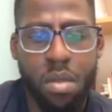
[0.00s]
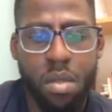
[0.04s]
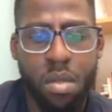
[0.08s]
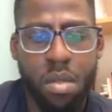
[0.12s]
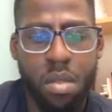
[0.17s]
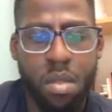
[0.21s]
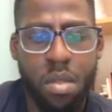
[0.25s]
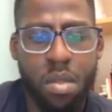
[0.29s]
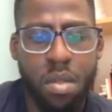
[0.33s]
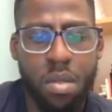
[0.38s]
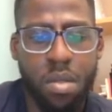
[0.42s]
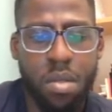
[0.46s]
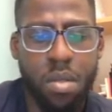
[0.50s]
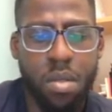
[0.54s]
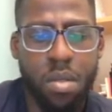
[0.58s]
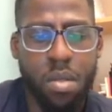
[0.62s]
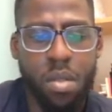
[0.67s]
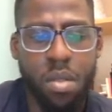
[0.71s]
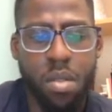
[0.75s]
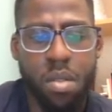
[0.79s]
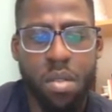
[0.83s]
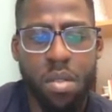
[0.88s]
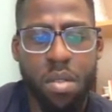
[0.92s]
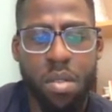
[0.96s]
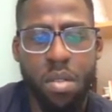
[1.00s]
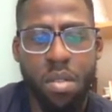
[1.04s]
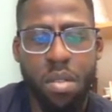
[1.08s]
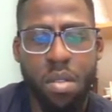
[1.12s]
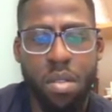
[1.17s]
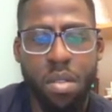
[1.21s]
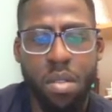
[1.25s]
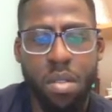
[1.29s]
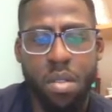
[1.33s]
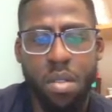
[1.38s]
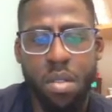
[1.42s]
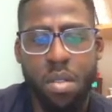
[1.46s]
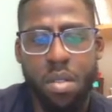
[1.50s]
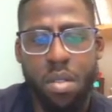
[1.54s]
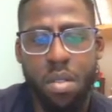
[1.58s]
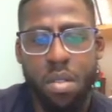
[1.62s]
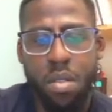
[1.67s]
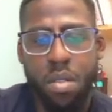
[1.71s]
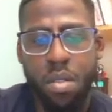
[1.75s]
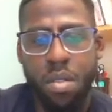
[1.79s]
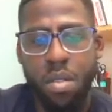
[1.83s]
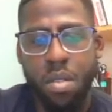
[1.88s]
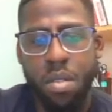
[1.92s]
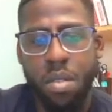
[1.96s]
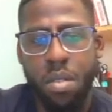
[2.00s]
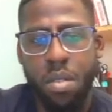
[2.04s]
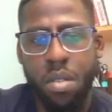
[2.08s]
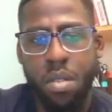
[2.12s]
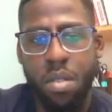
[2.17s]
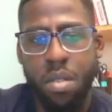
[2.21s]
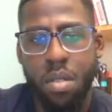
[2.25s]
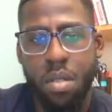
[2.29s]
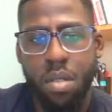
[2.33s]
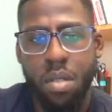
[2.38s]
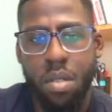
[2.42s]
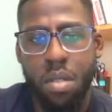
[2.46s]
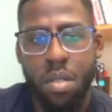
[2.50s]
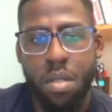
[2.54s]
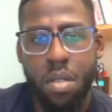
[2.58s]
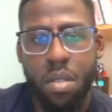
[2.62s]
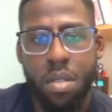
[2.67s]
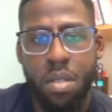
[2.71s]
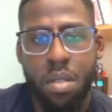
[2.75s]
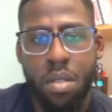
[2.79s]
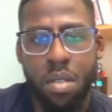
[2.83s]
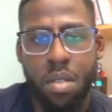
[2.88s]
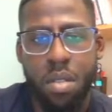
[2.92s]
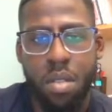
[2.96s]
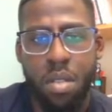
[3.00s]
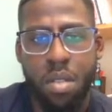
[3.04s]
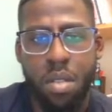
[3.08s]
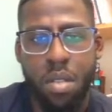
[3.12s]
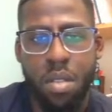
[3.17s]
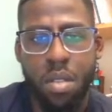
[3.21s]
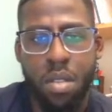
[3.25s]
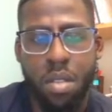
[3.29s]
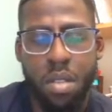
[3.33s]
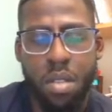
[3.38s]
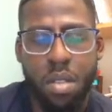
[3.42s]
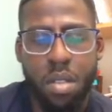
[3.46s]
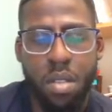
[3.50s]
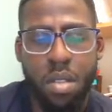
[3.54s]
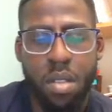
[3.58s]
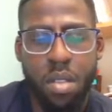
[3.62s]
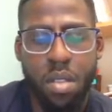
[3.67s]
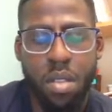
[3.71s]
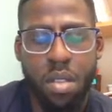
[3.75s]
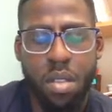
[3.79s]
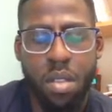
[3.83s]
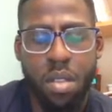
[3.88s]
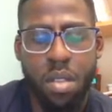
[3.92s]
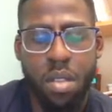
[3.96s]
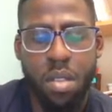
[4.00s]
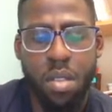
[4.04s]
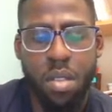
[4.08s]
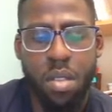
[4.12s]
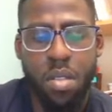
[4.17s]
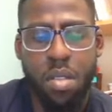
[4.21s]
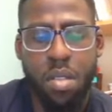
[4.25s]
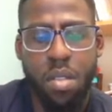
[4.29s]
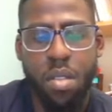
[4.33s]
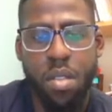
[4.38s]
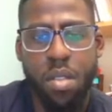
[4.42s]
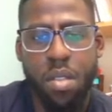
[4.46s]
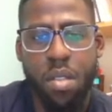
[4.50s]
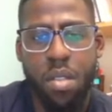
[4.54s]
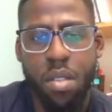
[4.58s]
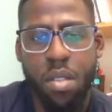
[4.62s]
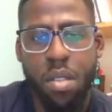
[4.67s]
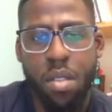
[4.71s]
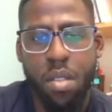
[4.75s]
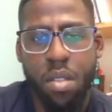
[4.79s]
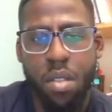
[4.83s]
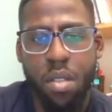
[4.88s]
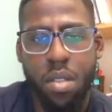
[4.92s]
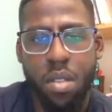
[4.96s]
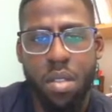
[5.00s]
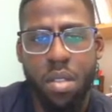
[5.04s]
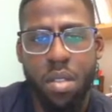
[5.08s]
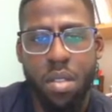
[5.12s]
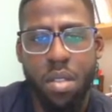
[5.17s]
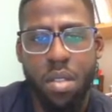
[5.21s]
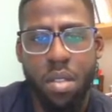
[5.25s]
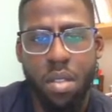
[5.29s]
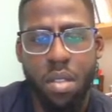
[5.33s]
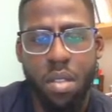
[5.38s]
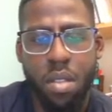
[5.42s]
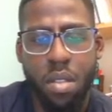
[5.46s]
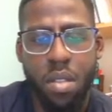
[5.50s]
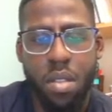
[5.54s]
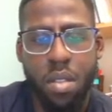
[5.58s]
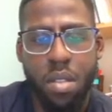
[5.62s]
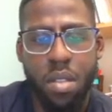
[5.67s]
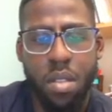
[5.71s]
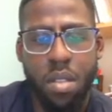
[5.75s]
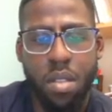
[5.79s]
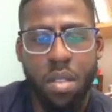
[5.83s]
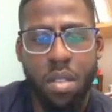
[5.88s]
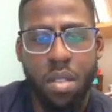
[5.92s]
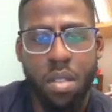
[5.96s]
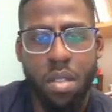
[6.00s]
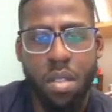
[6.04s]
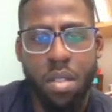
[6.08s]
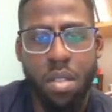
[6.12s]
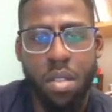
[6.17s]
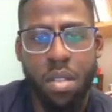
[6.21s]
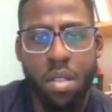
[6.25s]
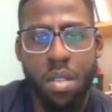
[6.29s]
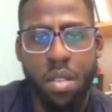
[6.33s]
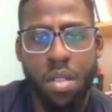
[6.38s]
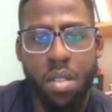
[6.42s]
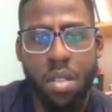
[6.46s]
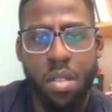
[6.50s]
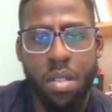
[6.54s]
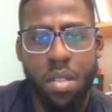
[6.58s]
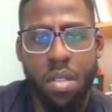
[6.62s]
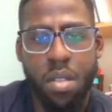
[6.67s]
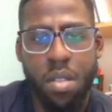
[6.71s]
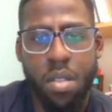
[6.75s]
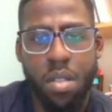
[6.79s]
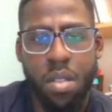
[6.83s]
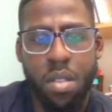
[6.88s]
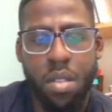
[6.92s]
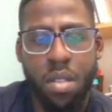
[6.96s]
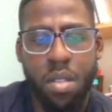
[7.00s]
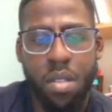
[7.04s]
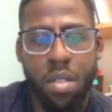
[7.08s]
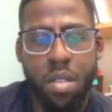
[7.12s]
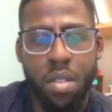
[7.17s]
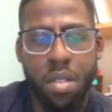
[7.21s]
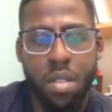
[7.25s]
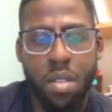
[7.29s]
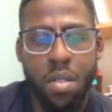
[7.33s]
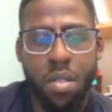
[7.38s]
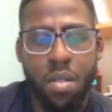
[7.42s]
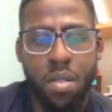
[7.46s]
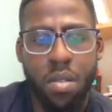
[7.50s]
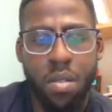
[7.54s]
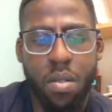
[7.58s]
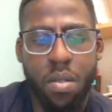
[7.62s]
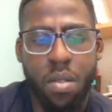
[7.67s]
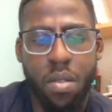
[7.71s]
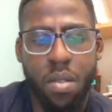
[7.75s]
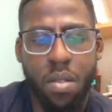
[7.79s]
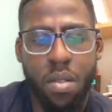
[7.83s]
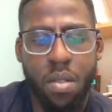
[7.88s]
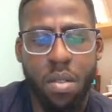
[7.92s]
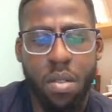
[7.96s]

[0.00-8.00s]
No words are spoken by the person on screen.